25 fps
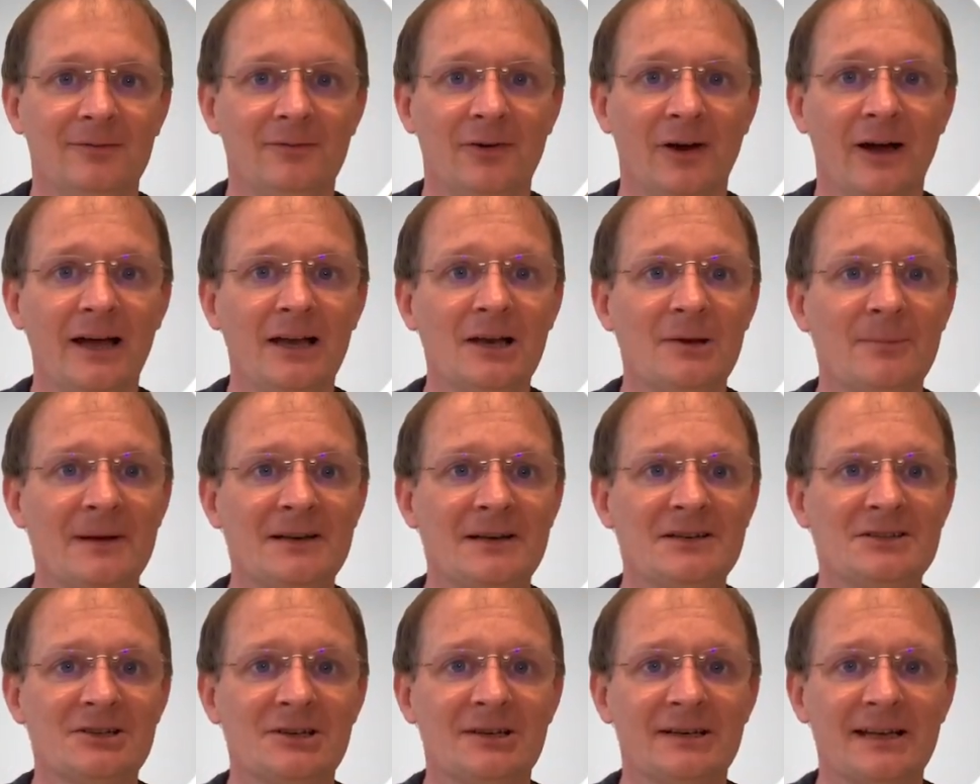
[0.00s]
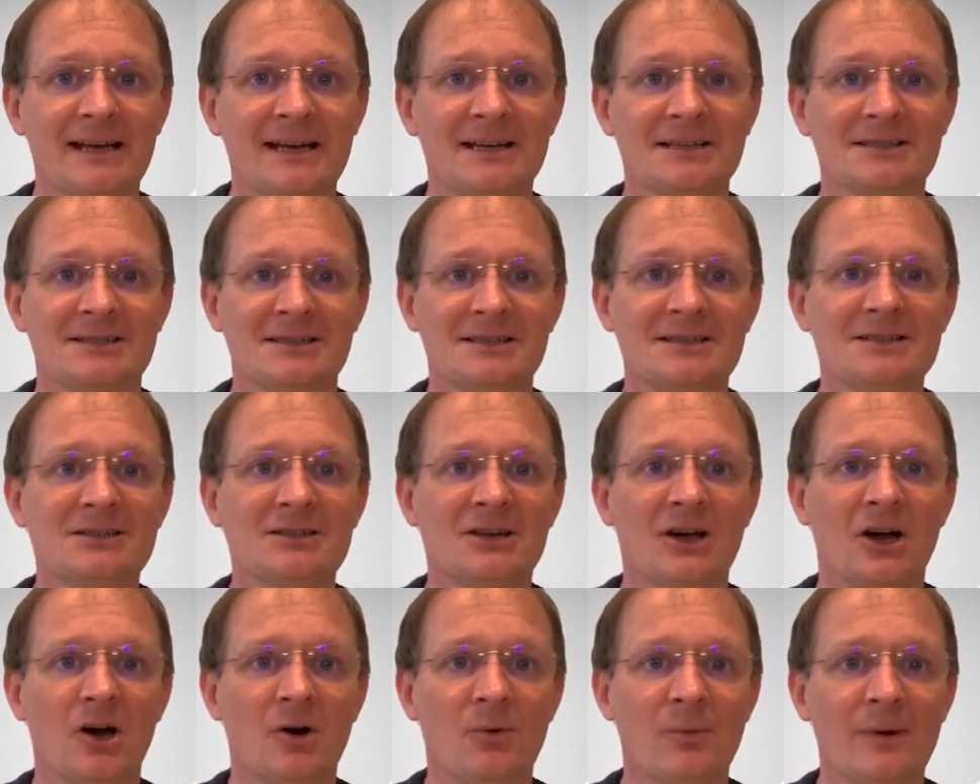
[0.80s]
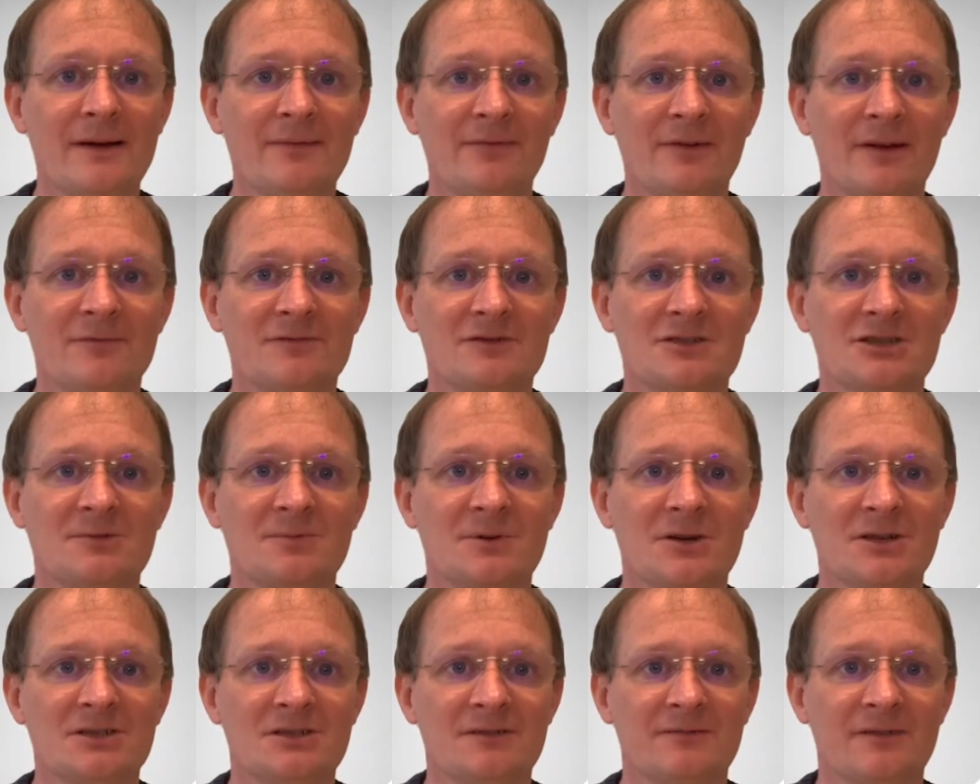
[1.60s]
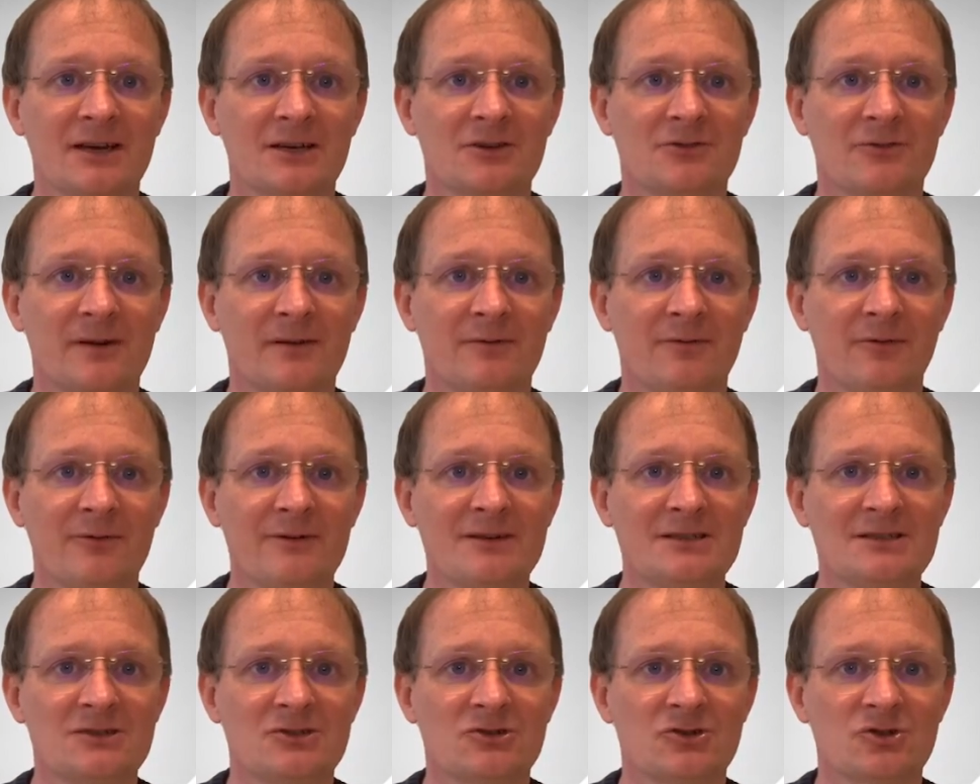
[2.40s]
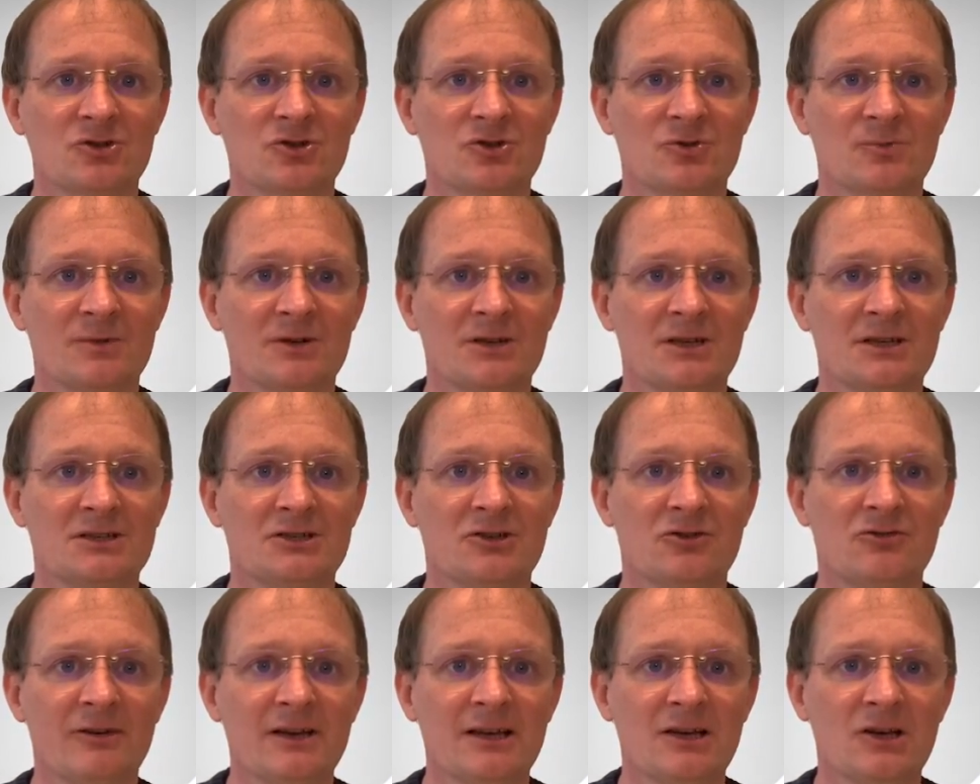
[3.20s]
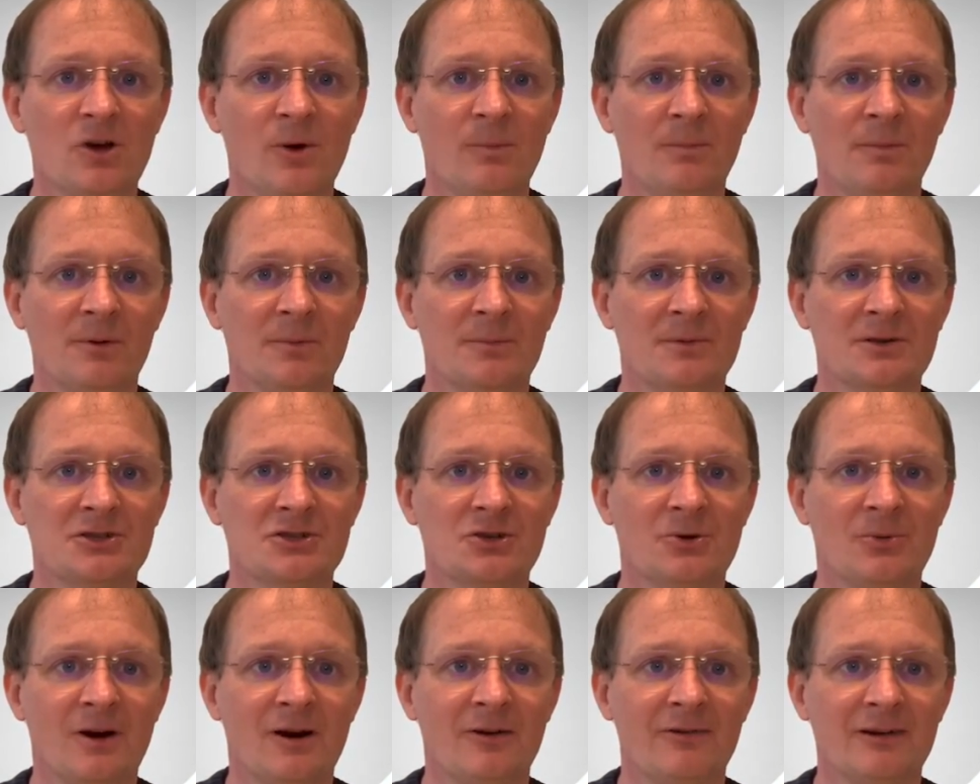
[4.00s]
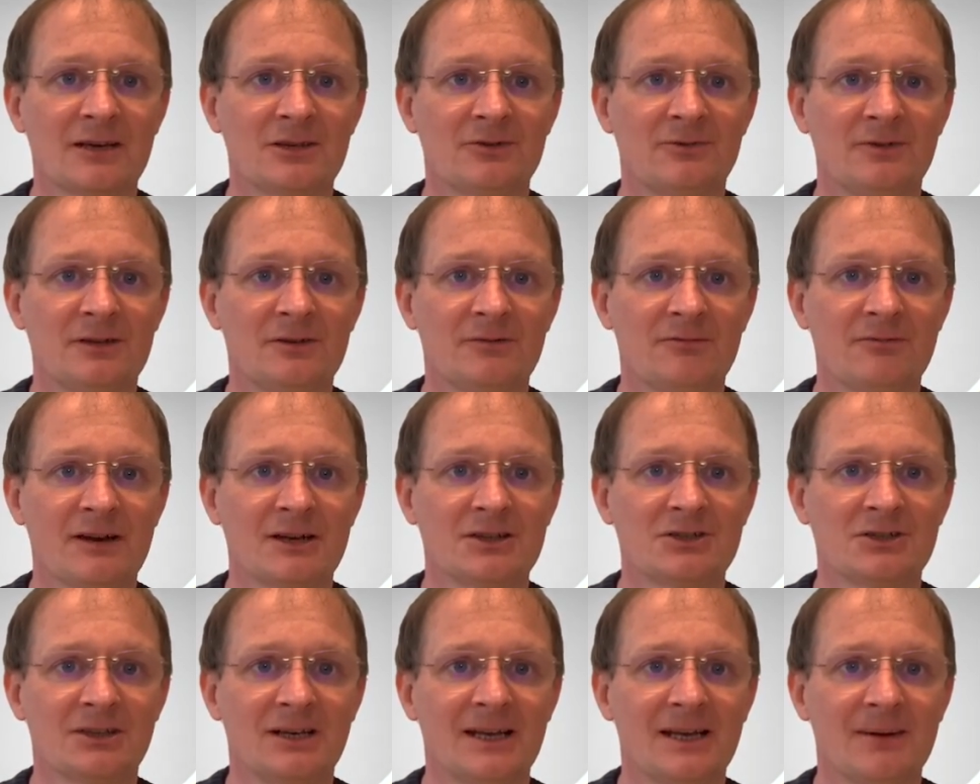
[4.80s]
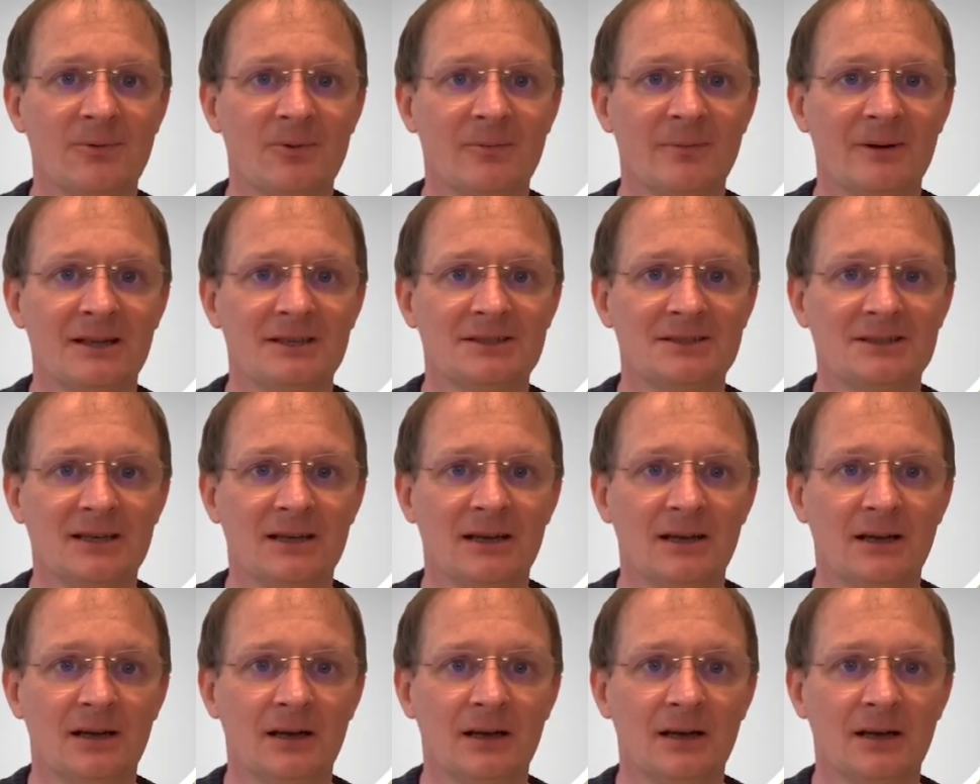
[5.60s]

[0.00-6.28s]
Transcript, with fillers: For elemental analysis, our wavelength dispersive X-ray fluorescence instrument is a great complement to our X-ray diffraction capability.